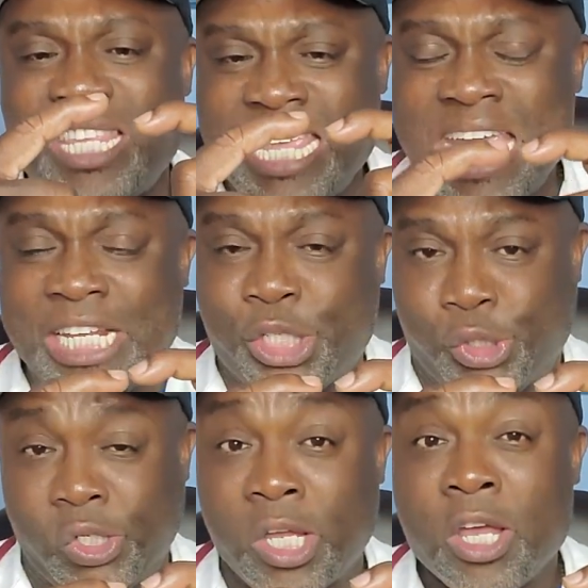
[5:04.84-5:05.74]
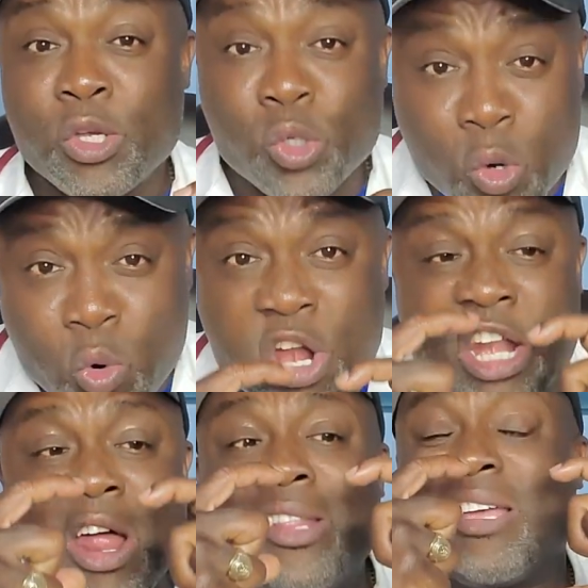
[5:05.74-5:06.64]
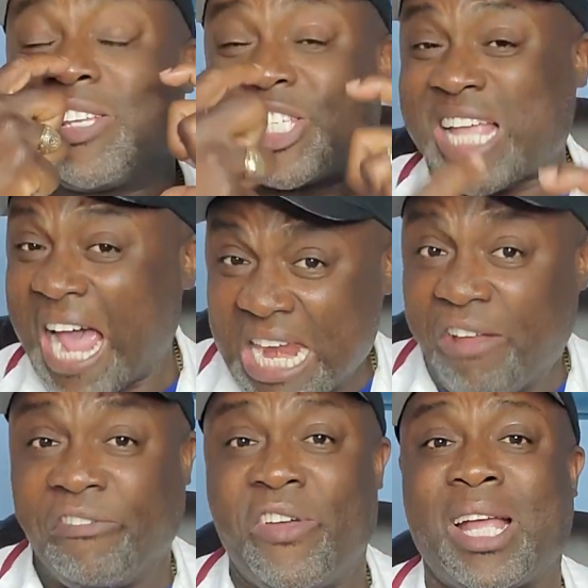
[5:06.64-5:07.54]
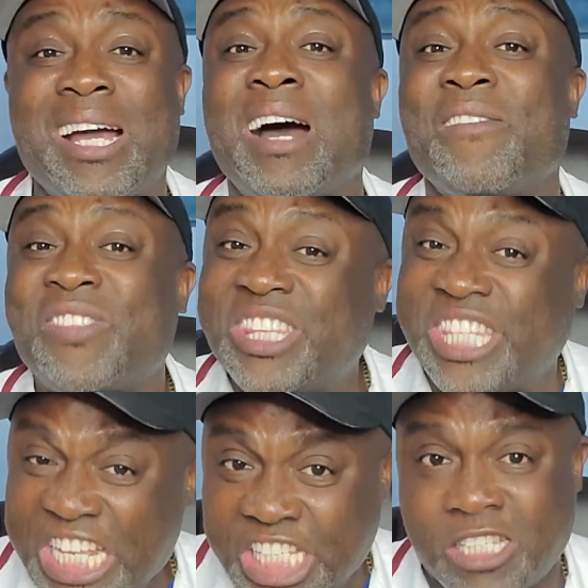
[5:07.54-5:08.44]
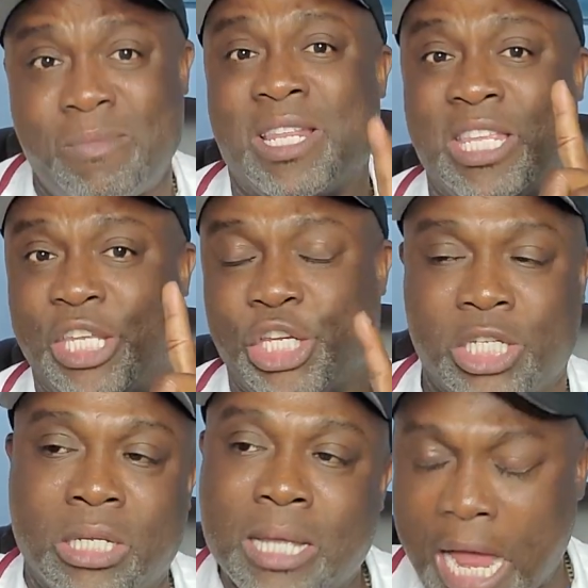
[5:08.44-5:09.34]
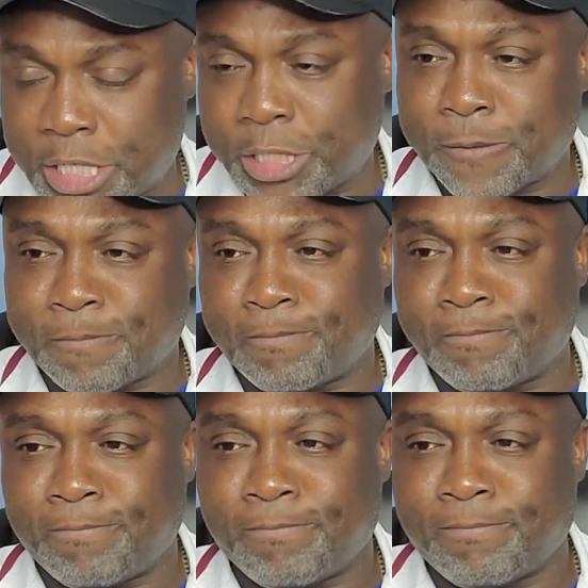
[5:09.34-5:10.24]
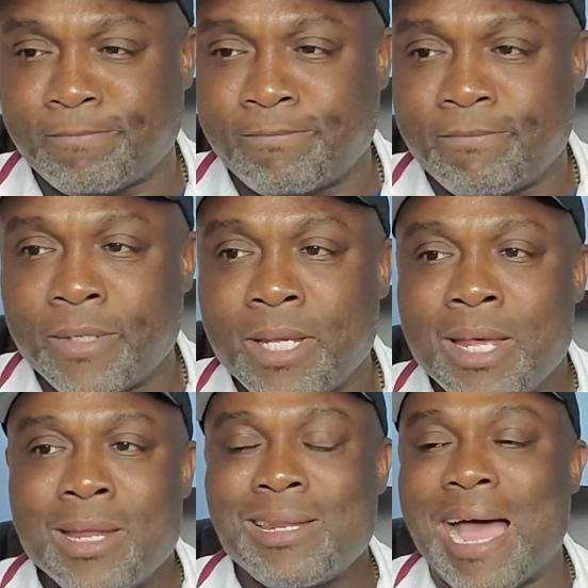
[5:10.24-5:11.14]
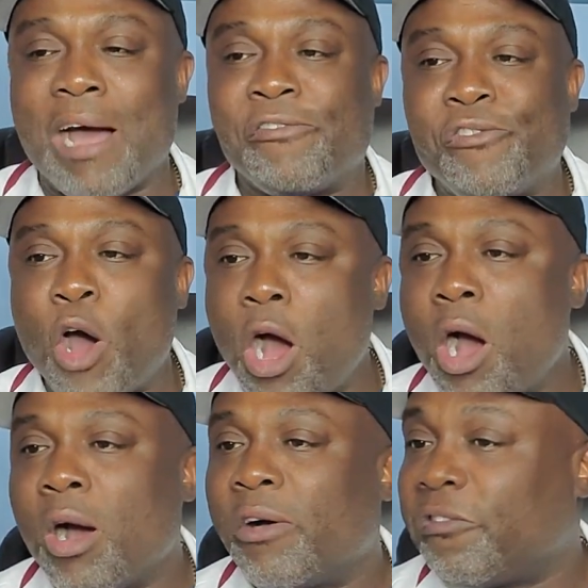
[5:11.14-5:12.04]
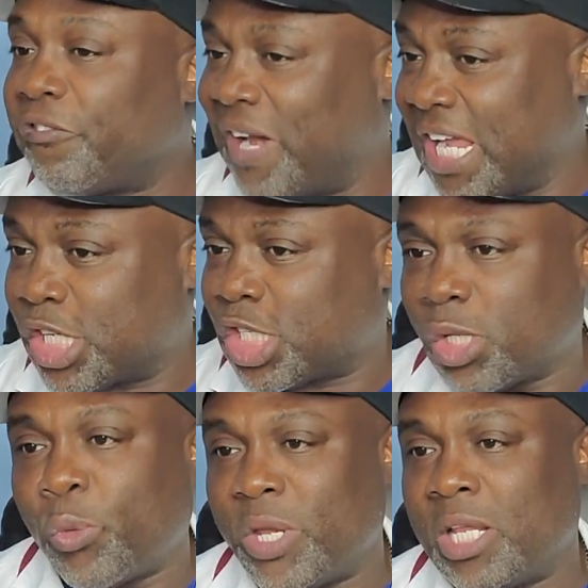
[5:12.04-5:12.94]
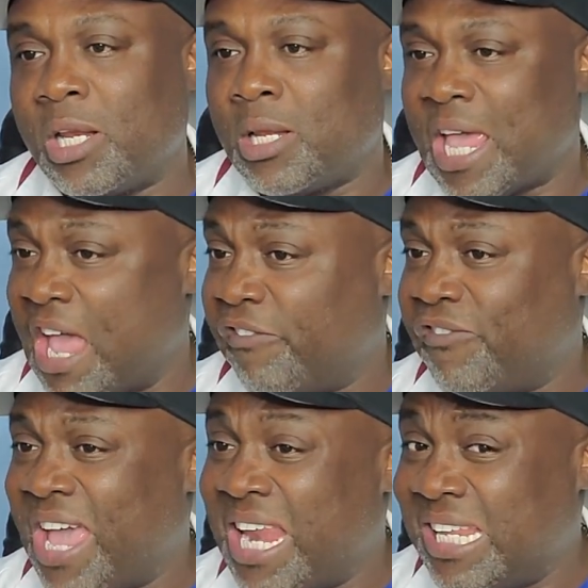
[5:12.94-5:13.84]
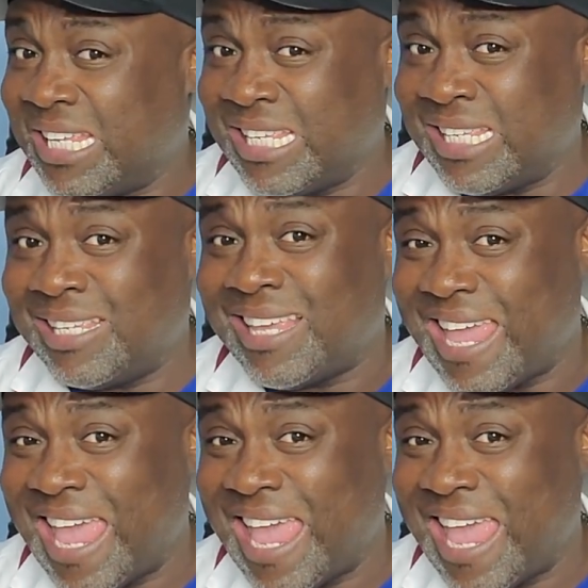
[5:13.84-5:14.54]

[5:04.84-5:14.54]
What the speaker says: the answer. You would know the side effect of this medication, guys. Now, for Flexeril, Flexeril,